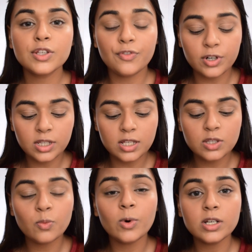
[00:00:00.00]
for this,
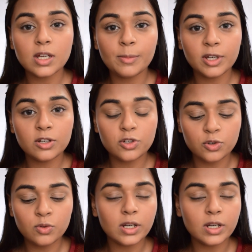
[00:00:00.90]
what I'm gonna do